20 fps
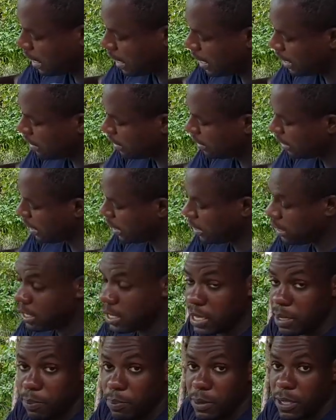and then
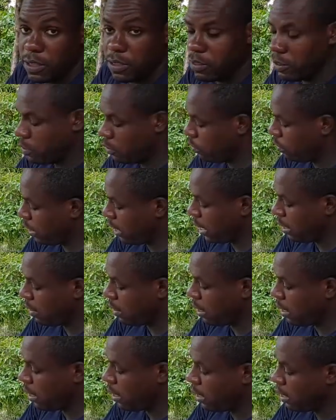clip it
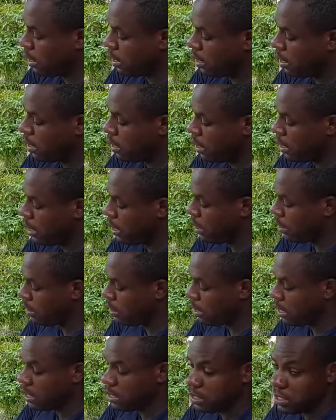together in
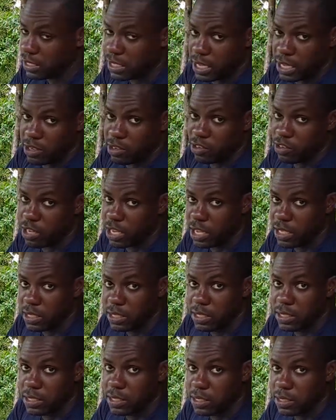these
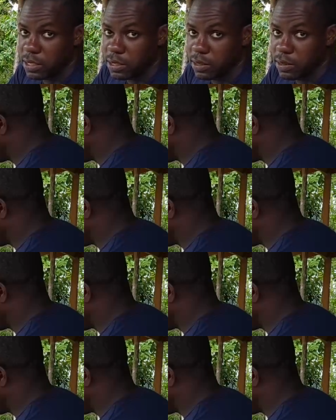sections.